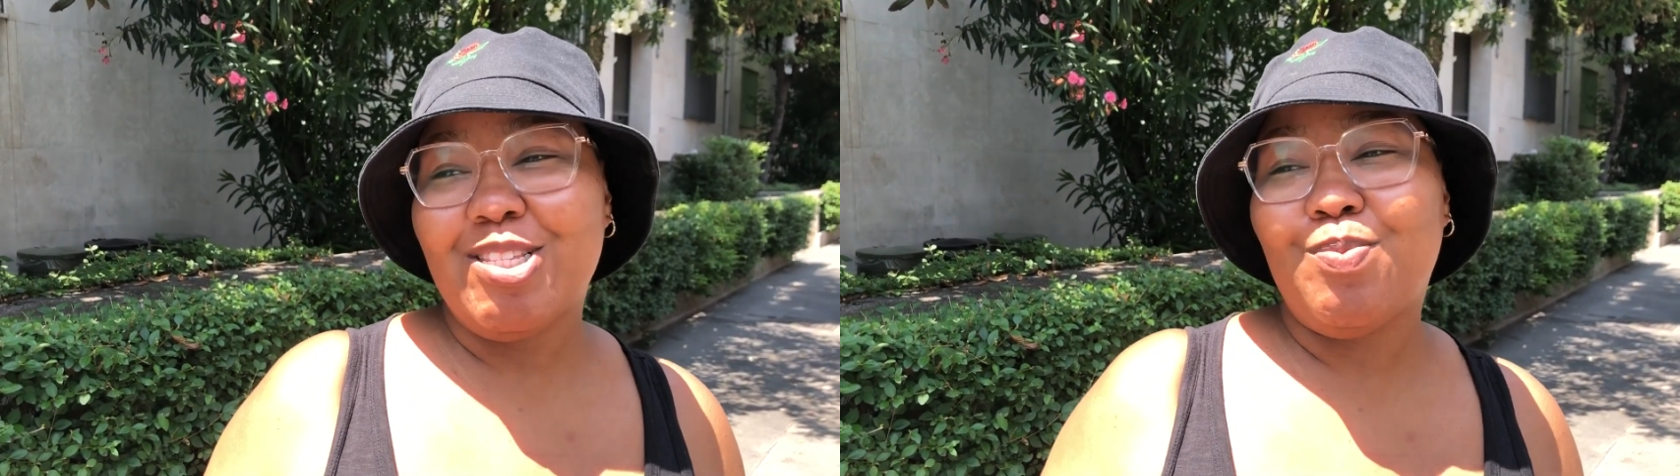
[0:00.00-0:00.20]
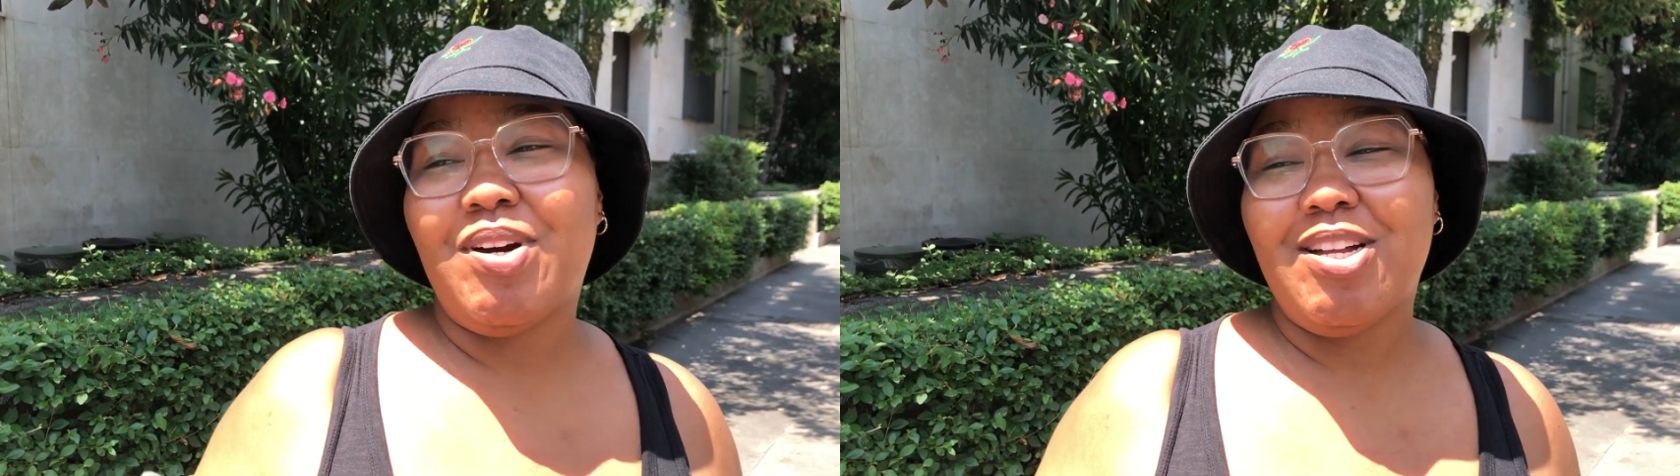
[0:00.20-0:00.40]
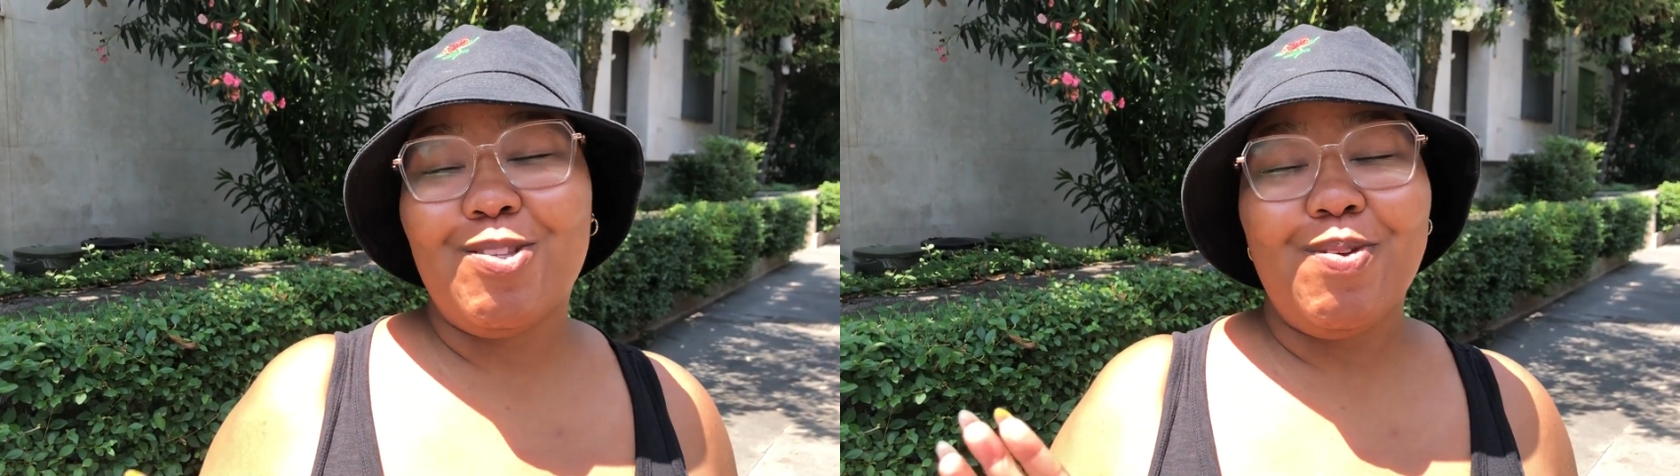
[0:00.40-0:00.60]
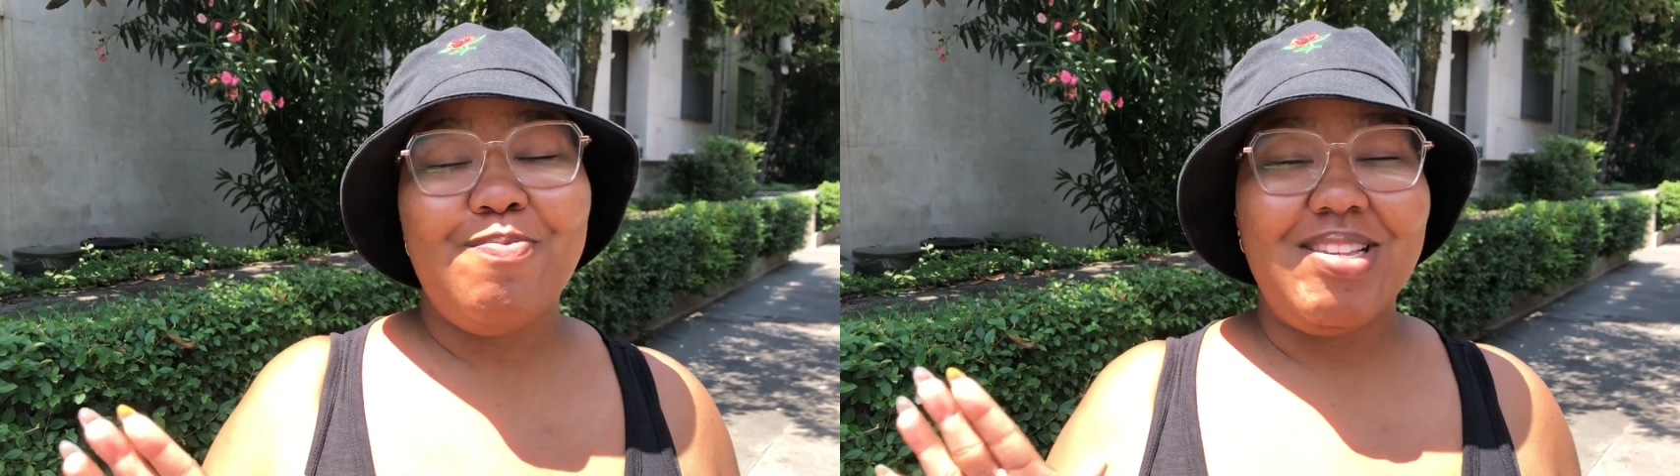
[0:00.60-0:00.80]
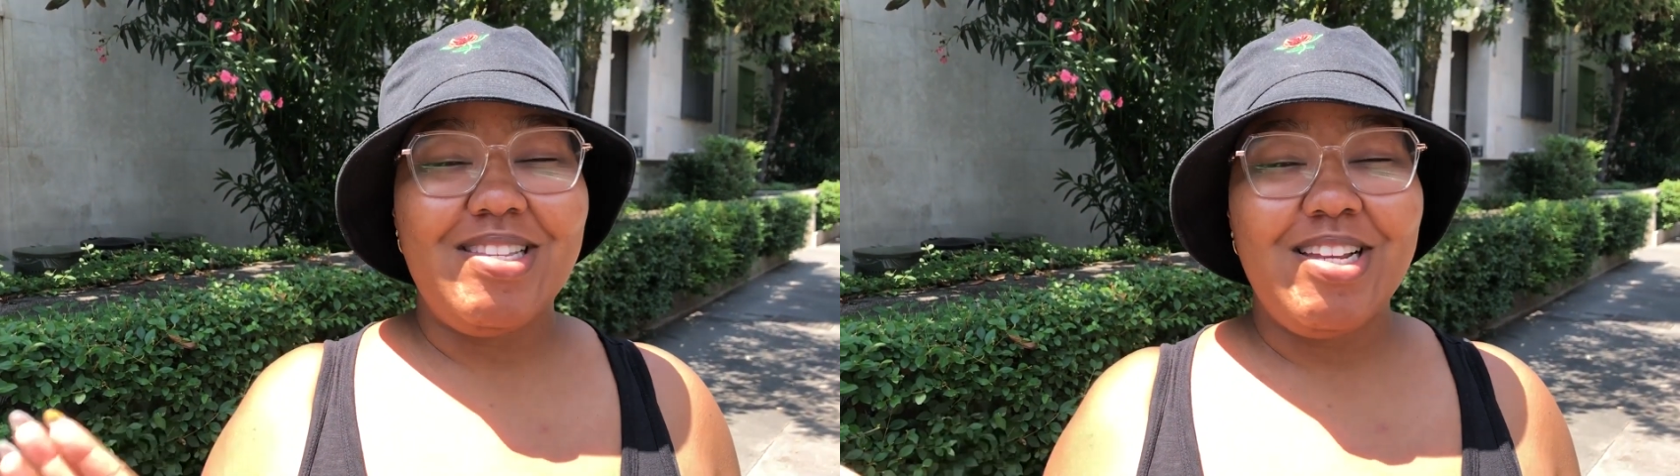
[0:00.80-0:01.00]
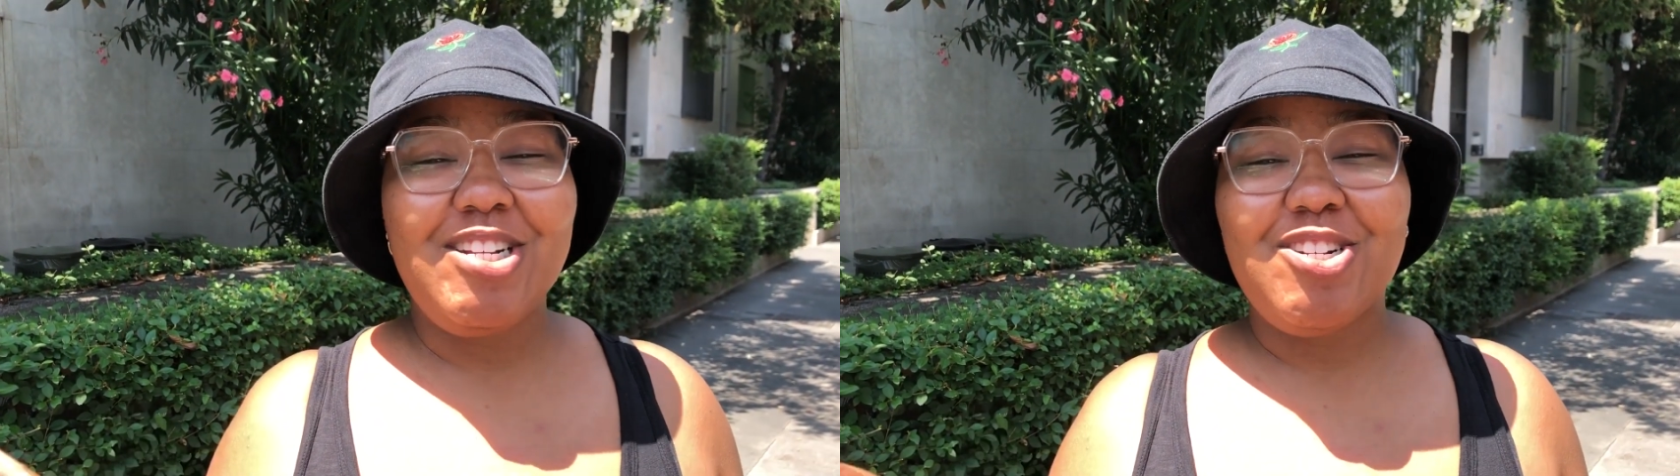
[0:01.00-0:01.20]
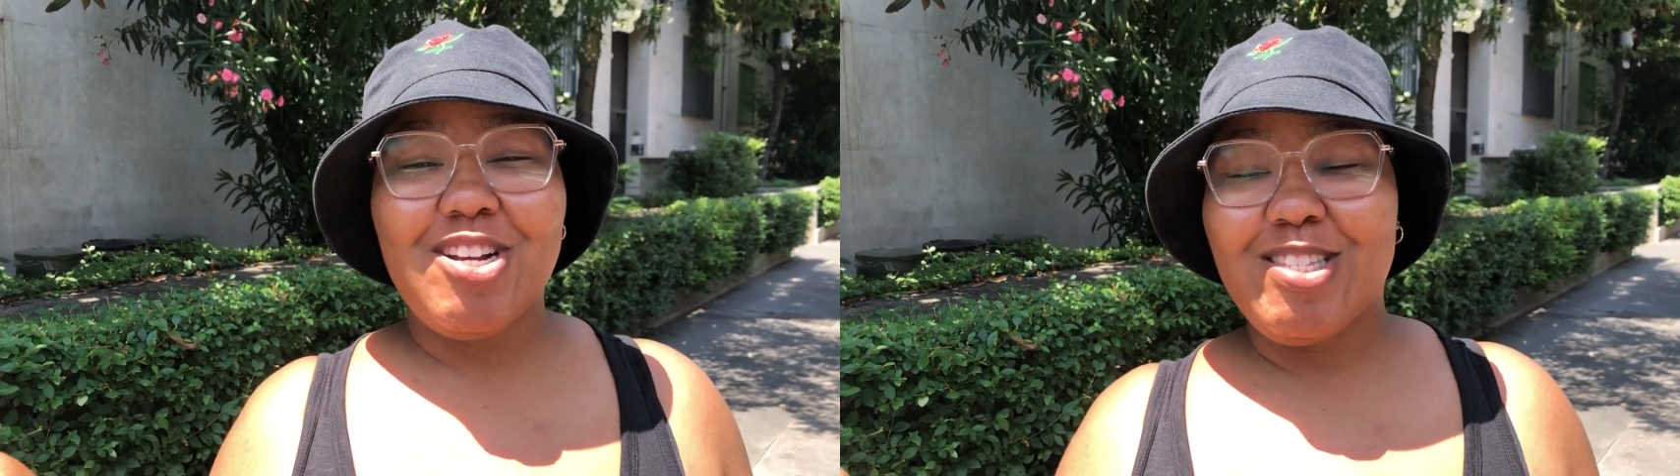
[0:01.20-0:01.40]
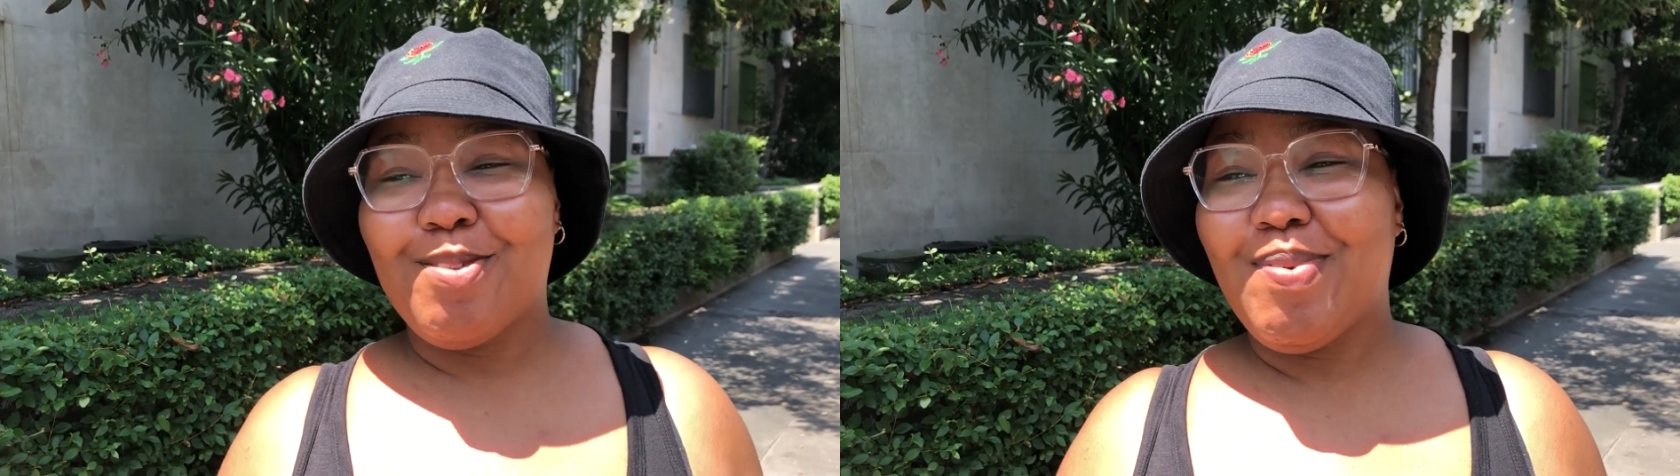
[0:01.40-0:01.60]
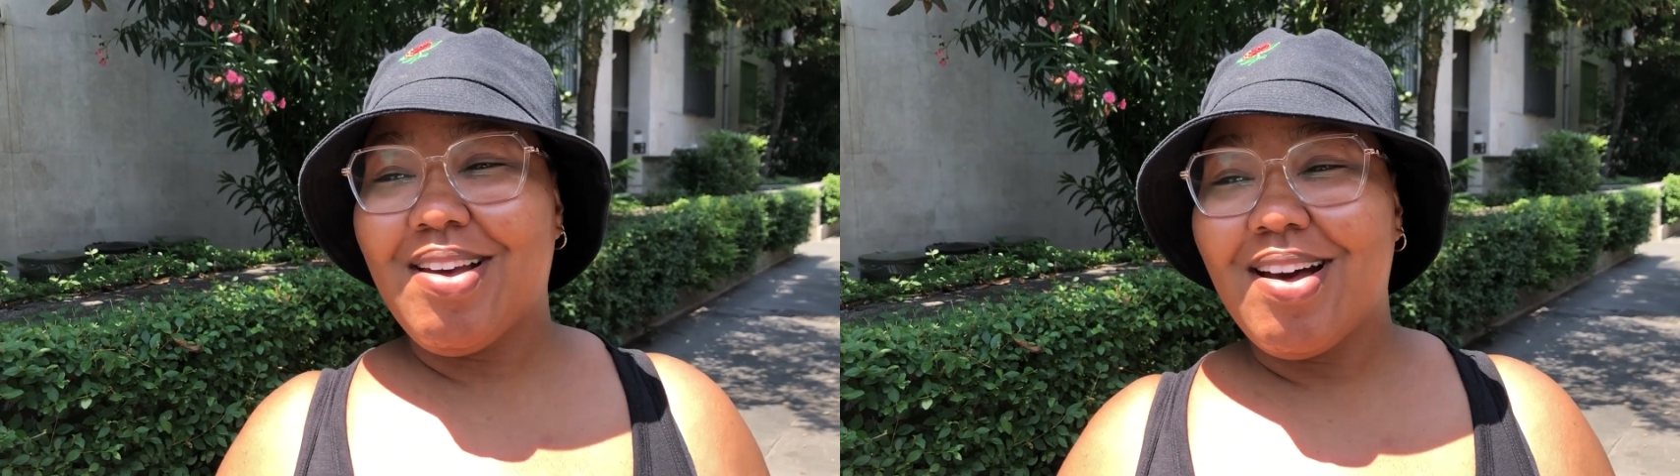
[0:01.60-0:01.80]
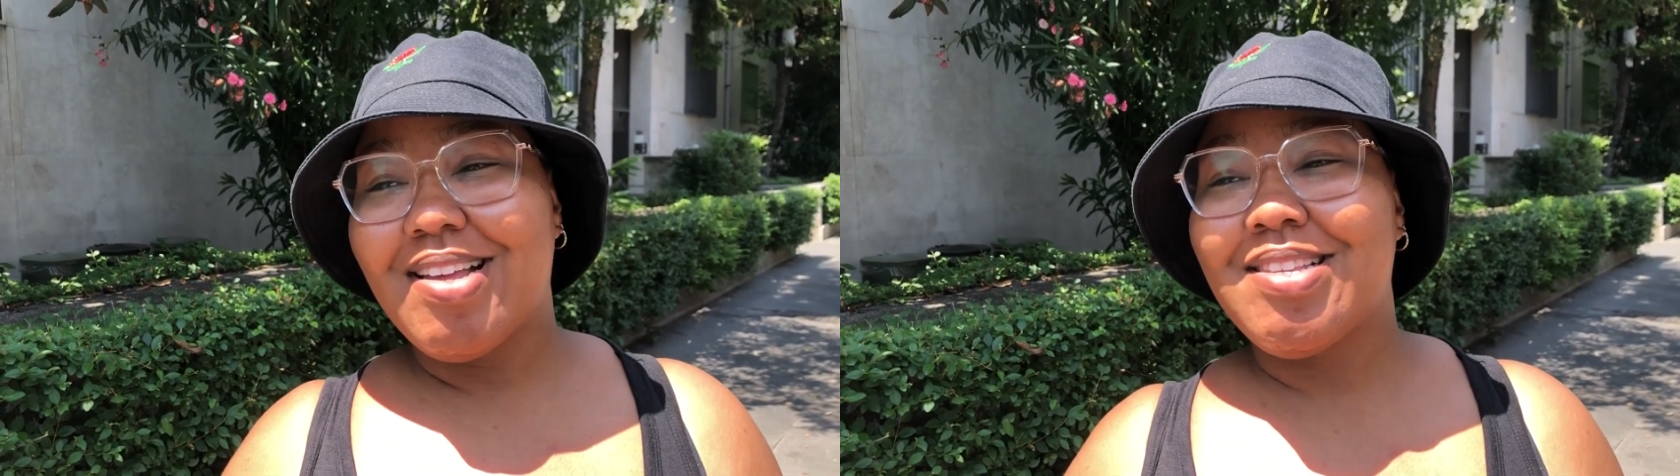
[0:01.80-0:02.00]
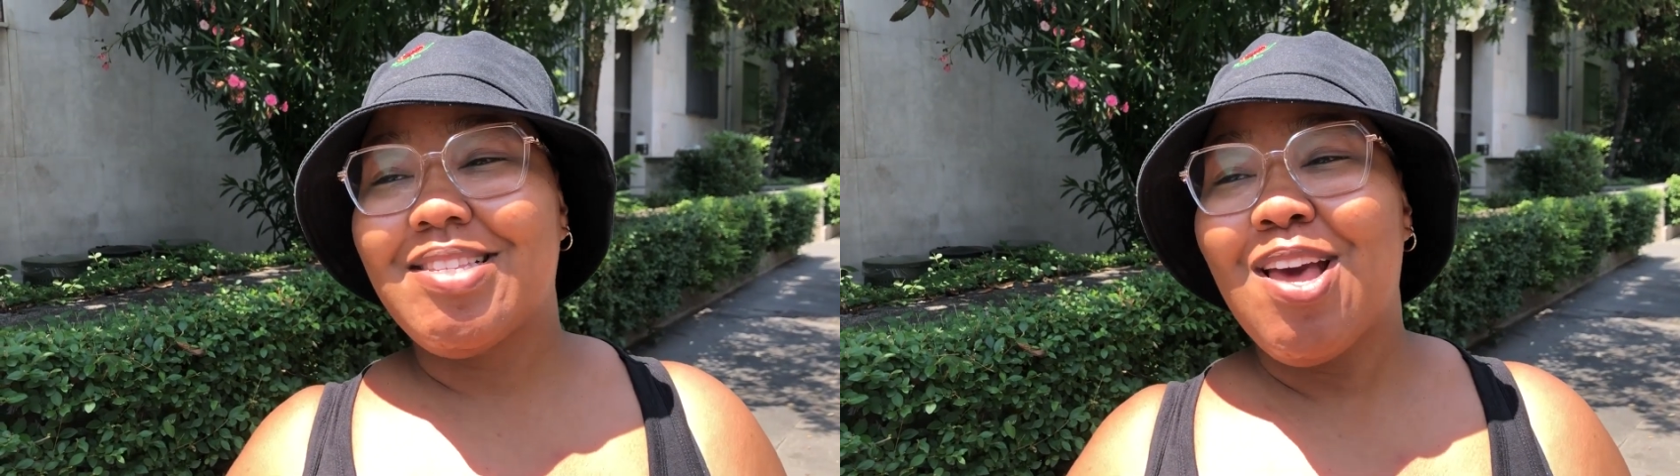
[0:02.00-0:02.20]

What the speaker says: but we basically trust it because